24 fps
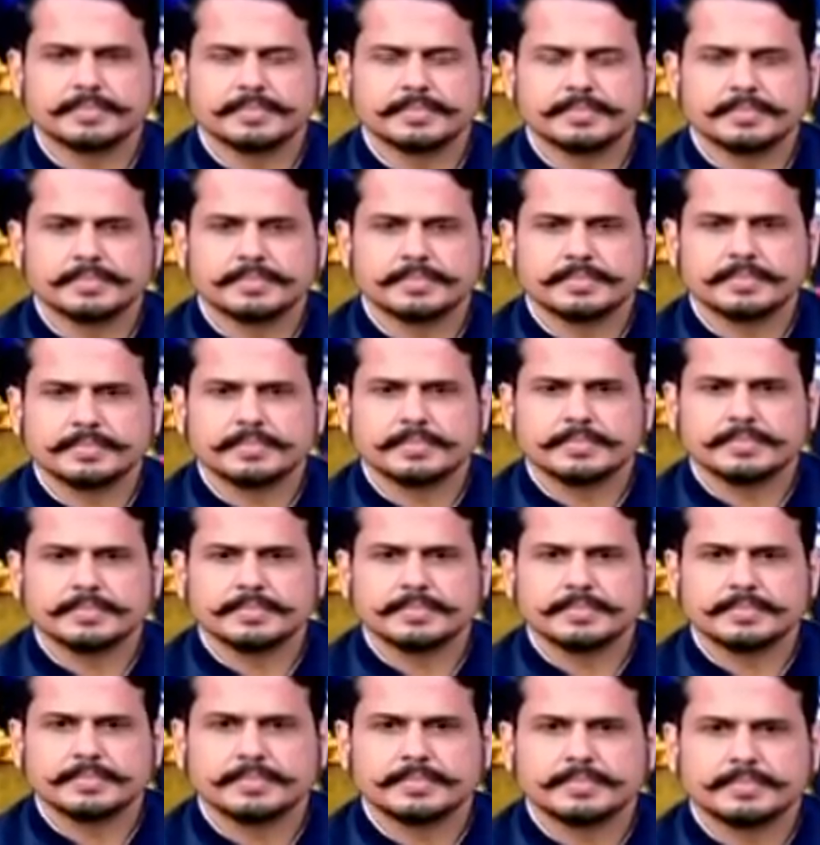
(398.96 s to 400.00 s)

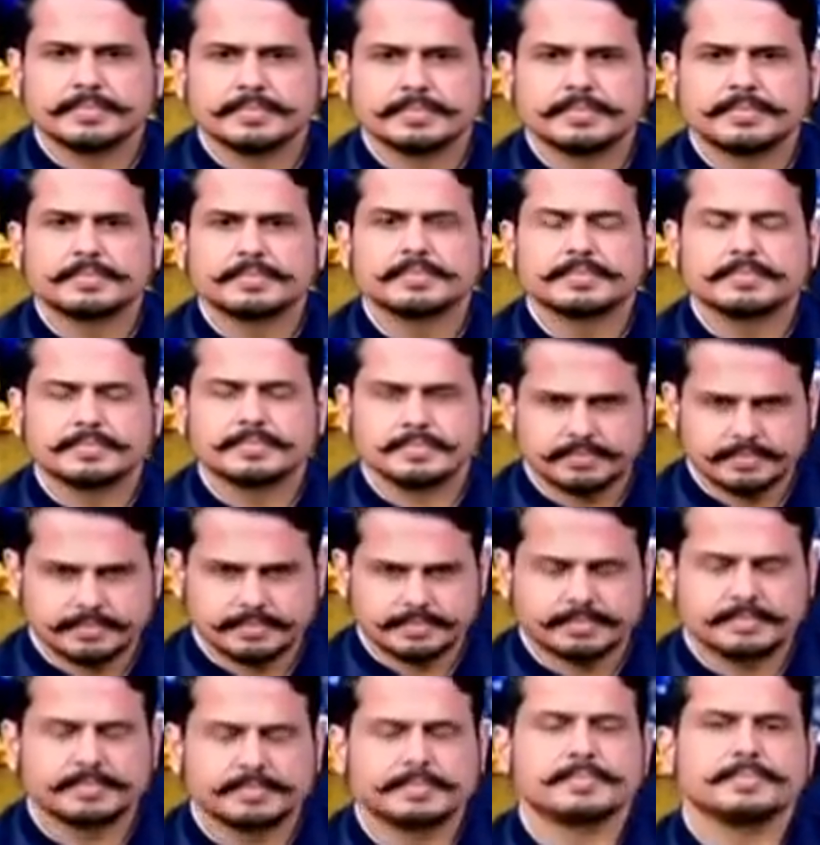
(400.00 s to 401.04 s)

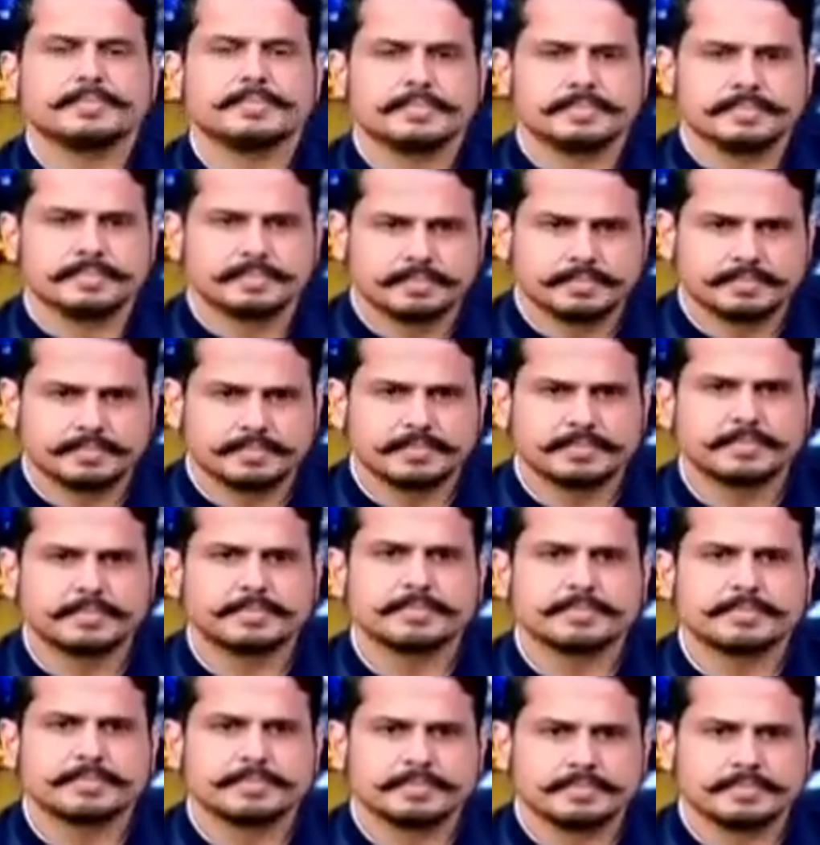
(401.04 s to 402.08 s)

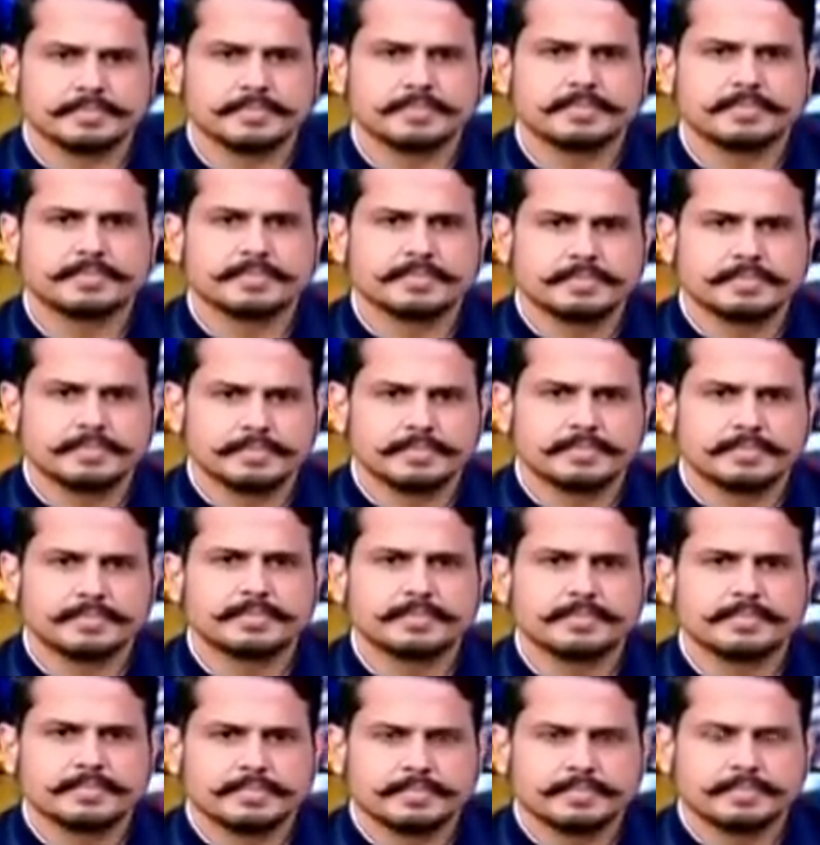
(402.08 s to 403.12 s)

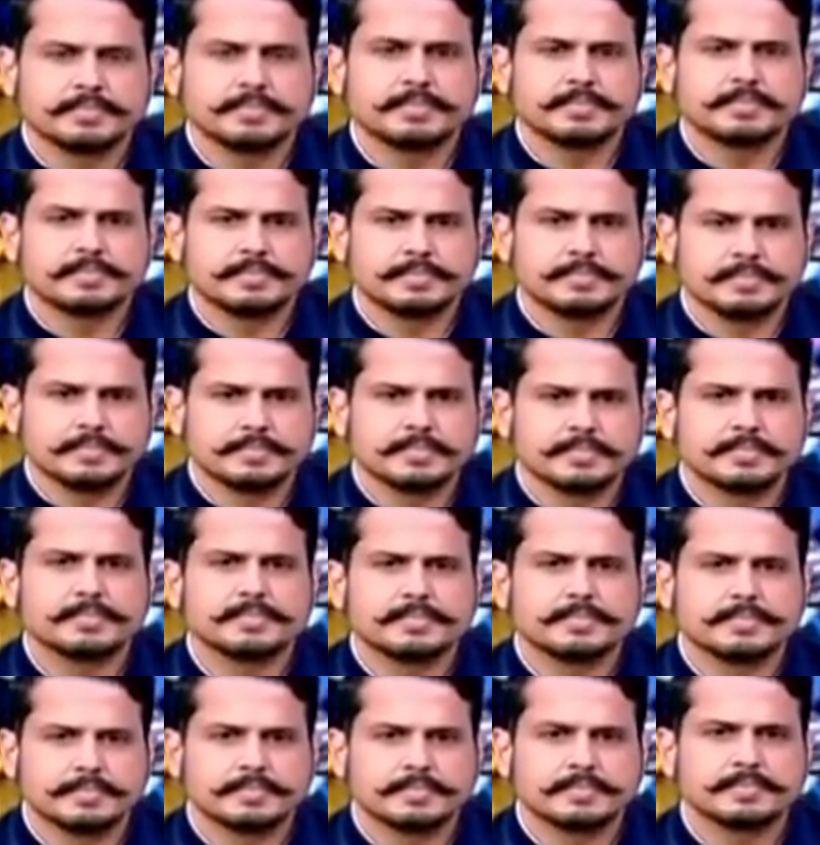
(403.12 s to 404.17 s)

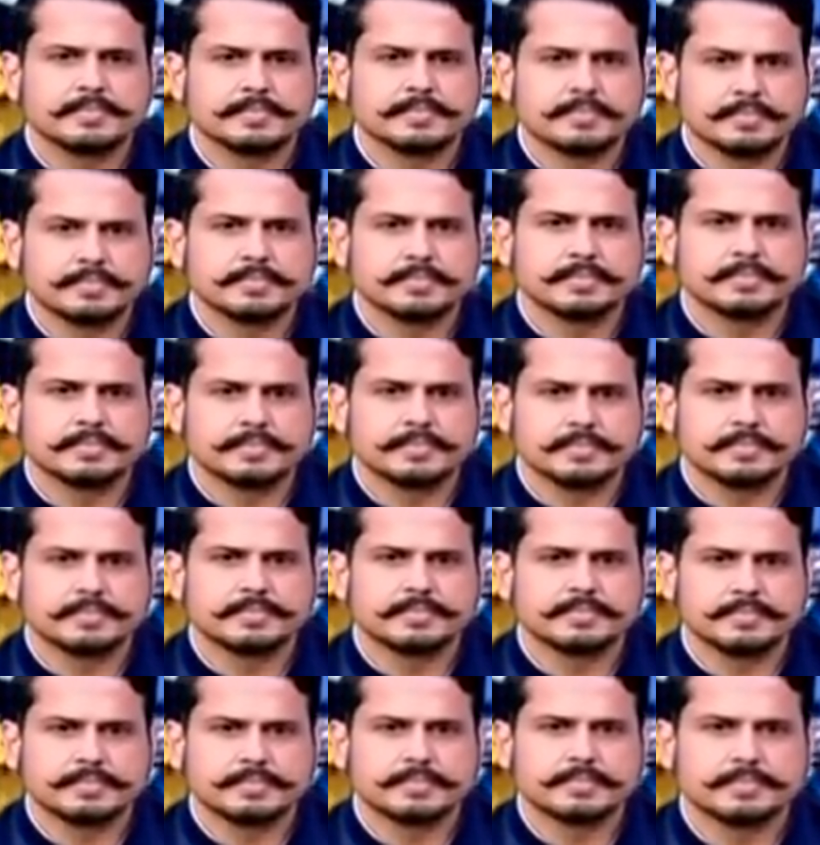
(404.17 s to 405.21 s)

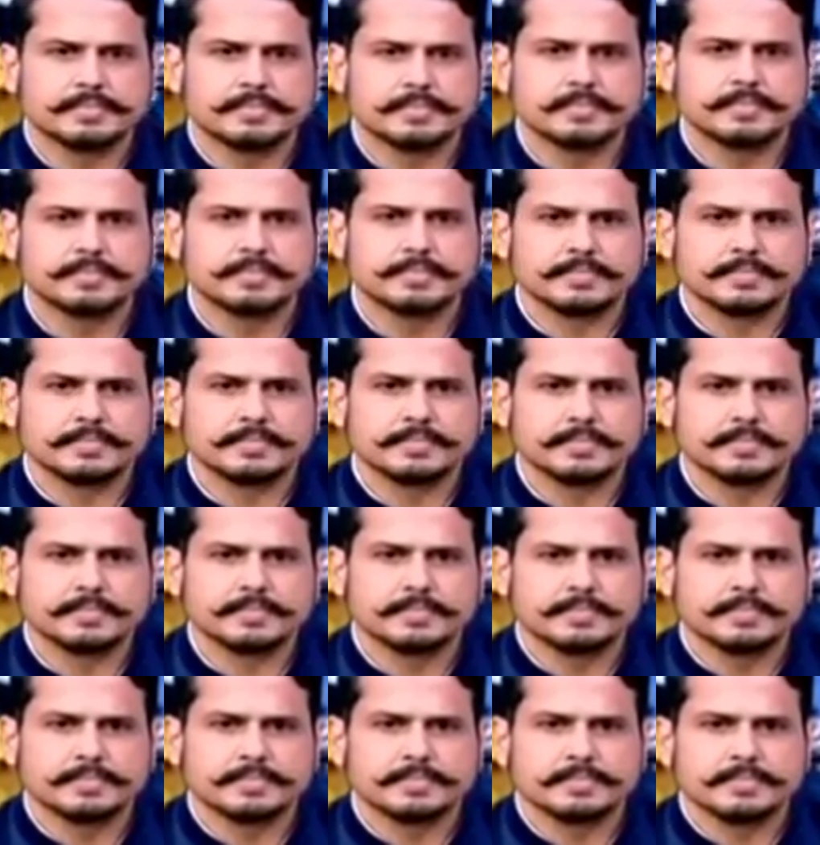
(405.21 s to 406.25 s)

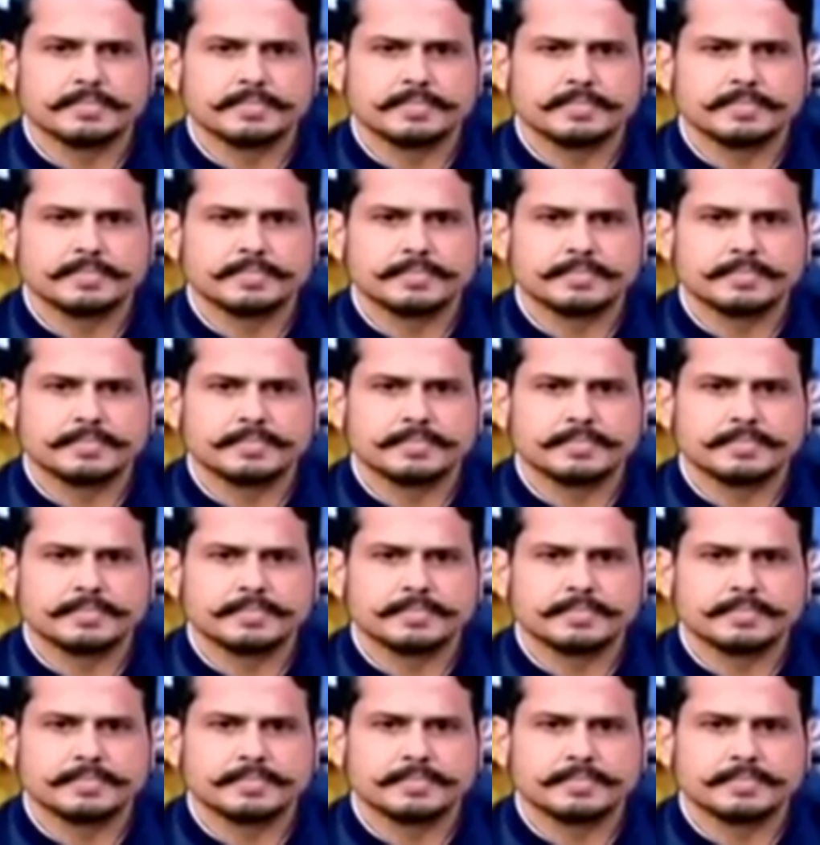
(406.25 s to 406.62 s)
No words are spoken by the person on screen.